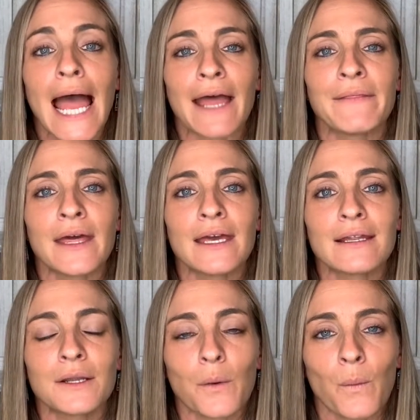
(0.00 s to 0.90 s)
And
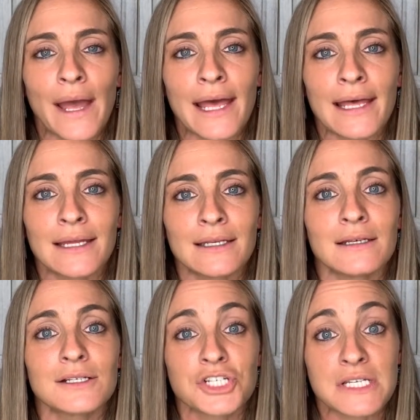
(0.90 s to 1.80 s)
then
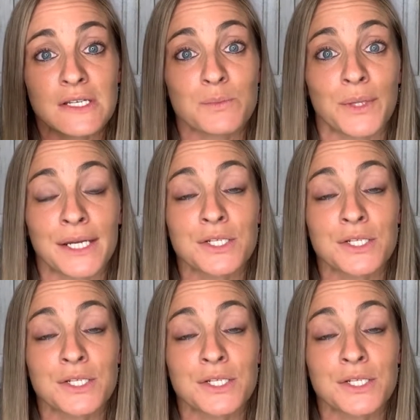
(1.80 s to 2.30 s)
when Jesus' blood